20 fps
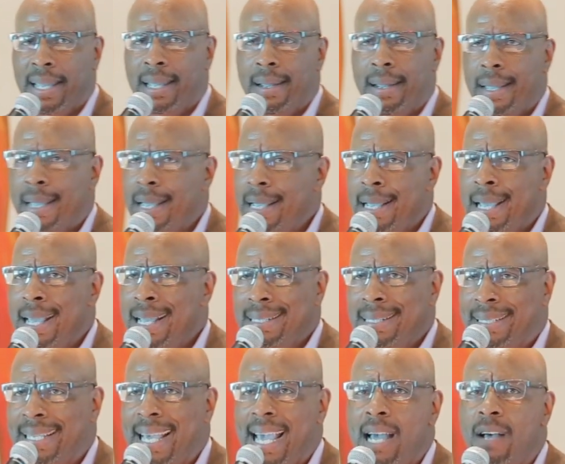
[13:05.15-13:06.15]
here, he, he
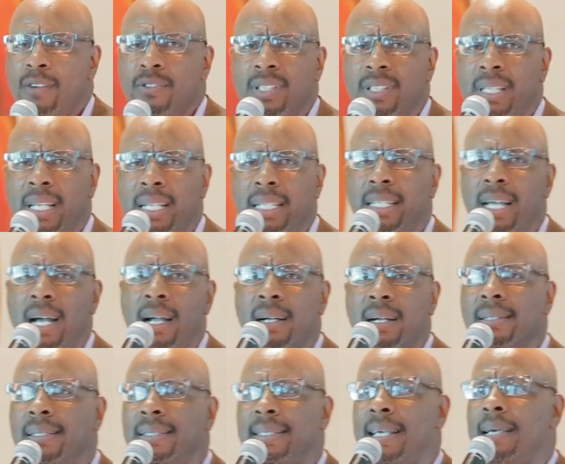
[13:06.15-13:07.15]
tells the
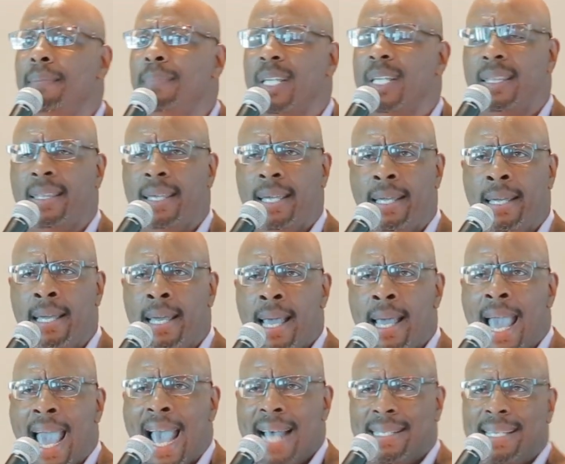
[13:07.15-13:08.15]
younger Timothy,
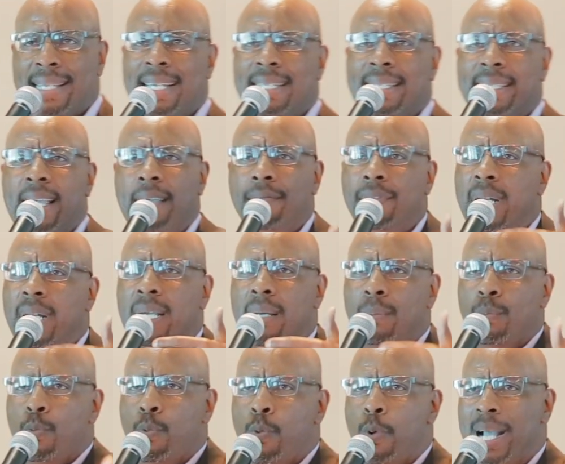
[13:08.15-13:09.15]
as he's given
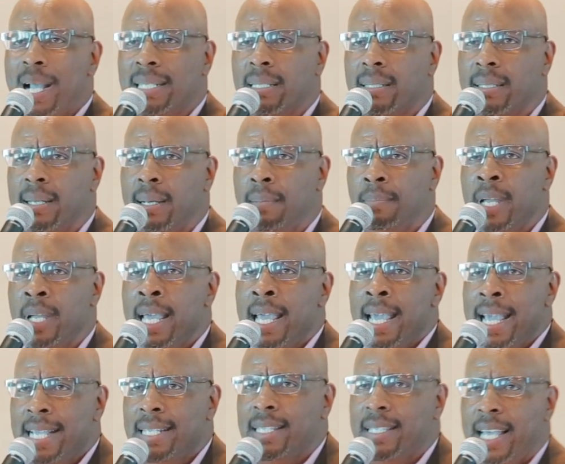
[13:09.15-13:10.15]
him wisdom,
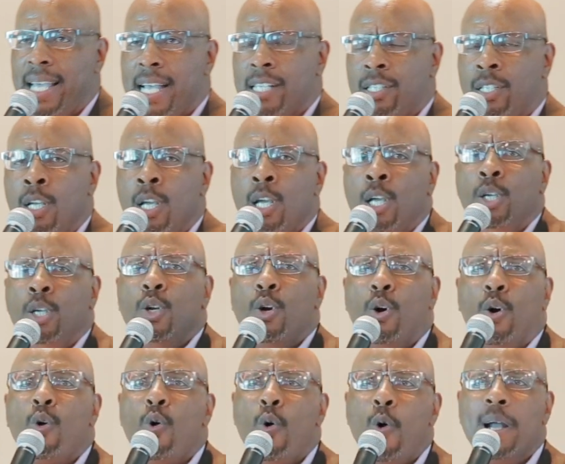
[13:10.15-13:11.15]
he says,
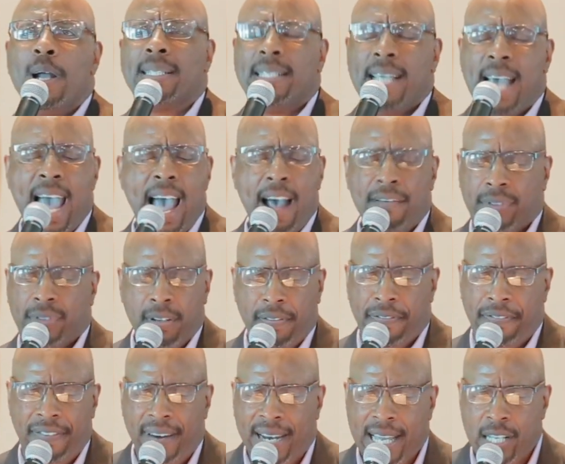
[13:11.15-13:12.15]
You're going to have to
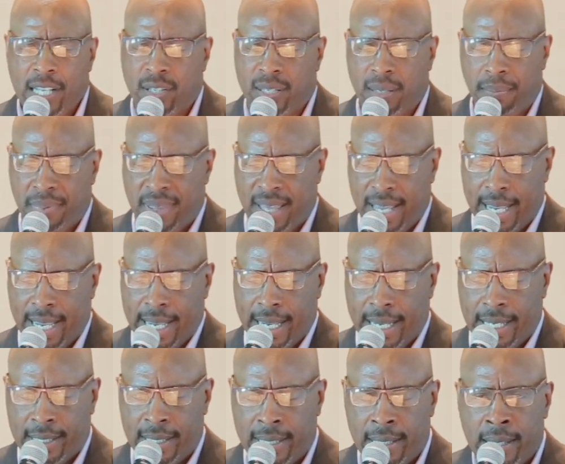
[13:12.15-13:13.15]
flee some
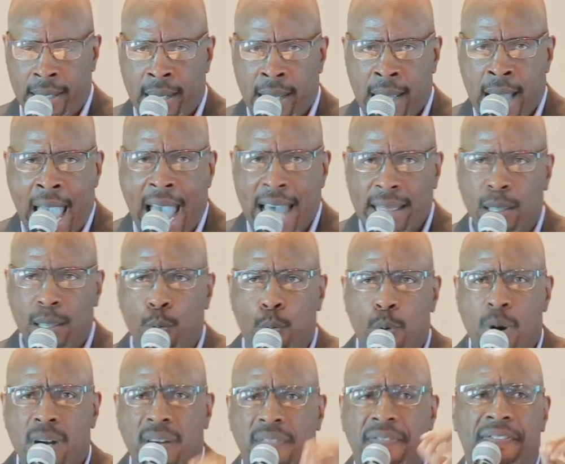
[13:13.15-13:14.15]
things. And the
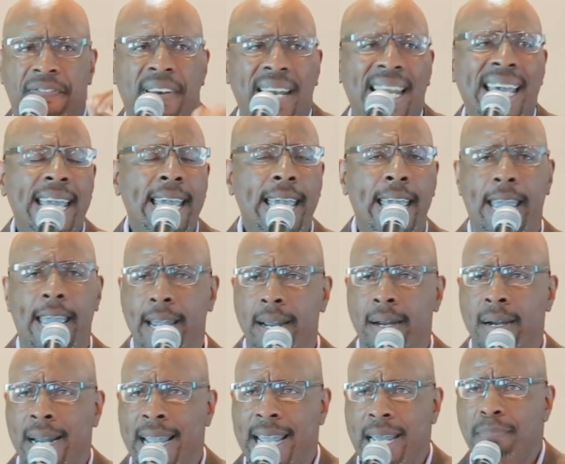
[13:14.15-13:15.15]
word flee
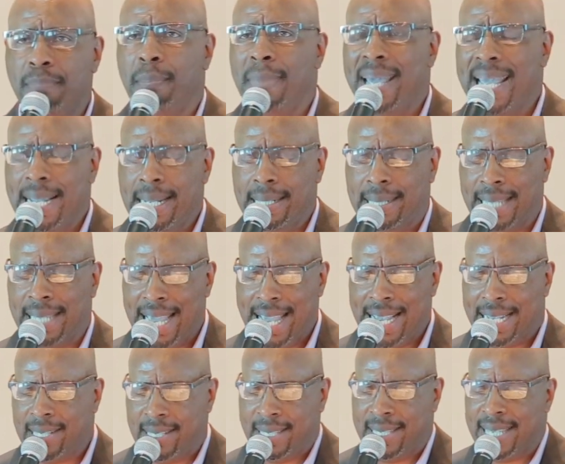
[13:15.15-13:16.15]
here, it means
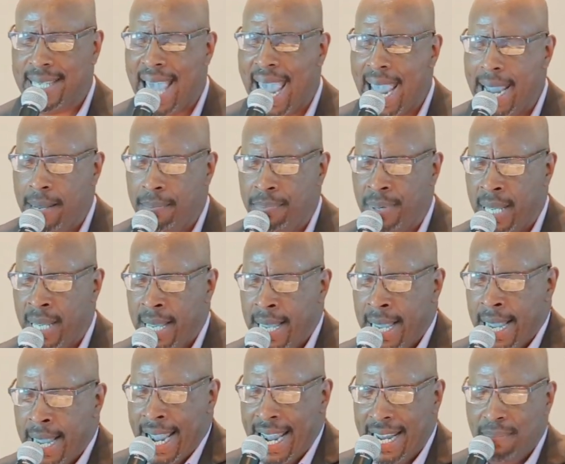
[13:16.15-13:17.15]
escape.
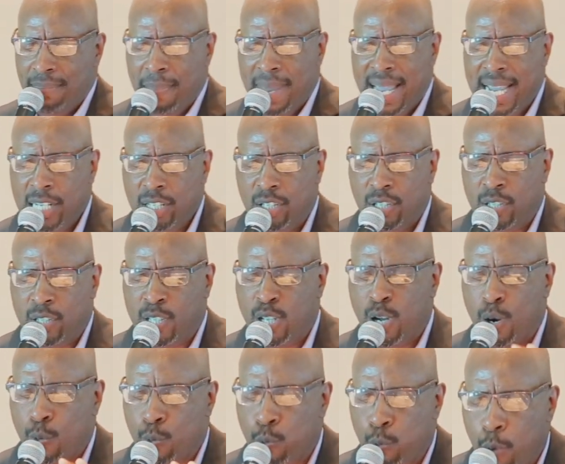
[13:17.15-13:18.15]
It means
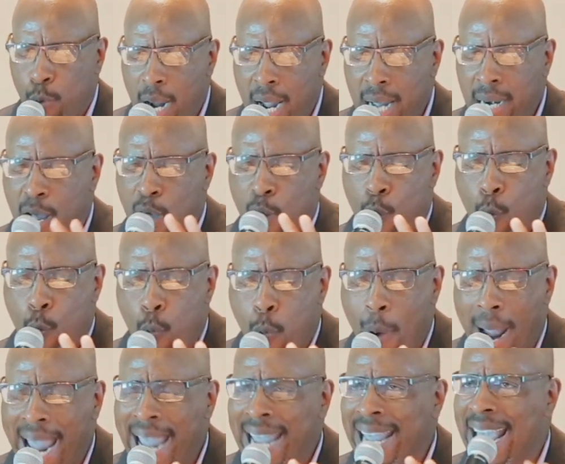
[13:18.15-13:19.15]
to run
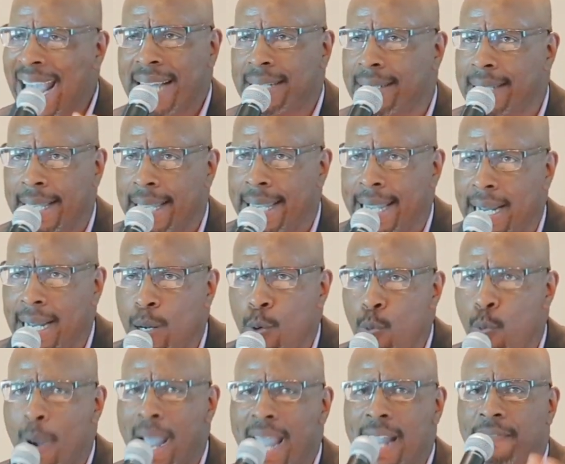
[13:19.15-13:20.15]
away and to get
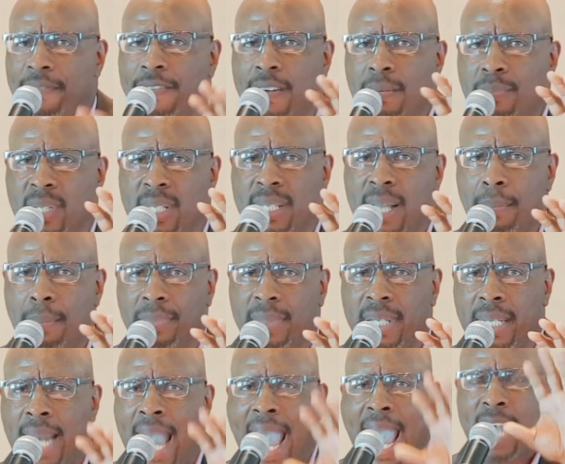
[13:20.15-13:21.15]
away from
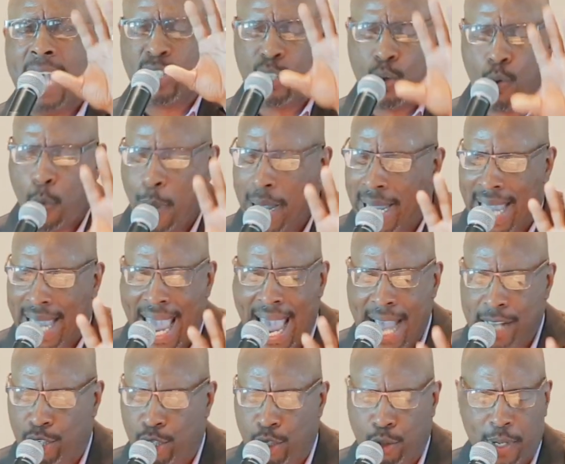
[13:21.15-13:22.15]
something as quick
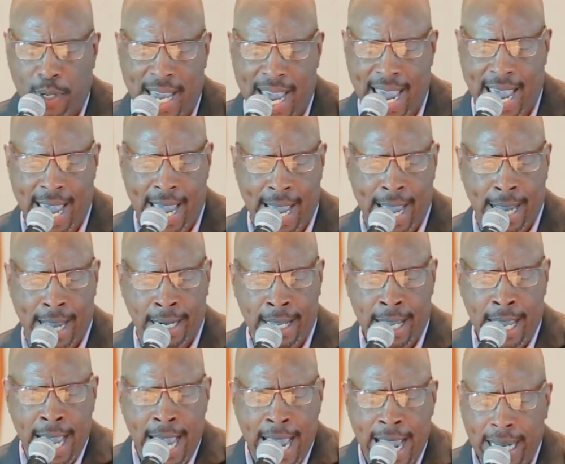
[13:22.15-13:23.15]
as you can.
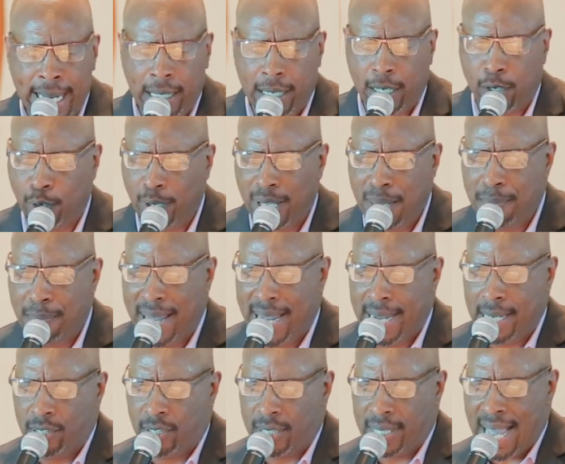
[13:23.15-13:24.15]
He literally
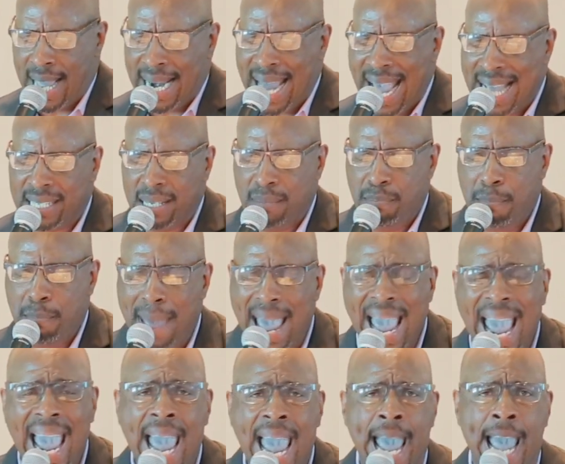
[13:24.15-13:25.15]
means that as a
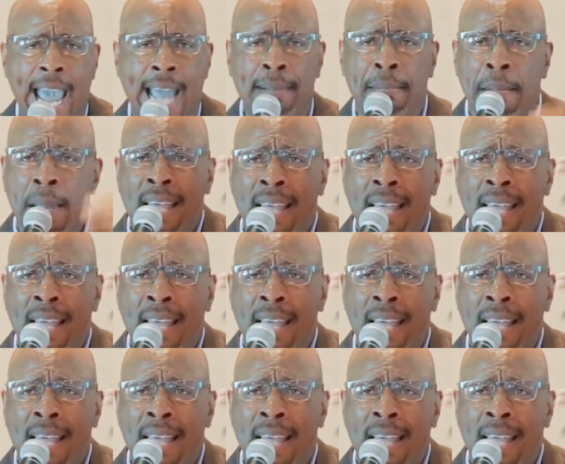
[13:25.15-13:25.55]
man,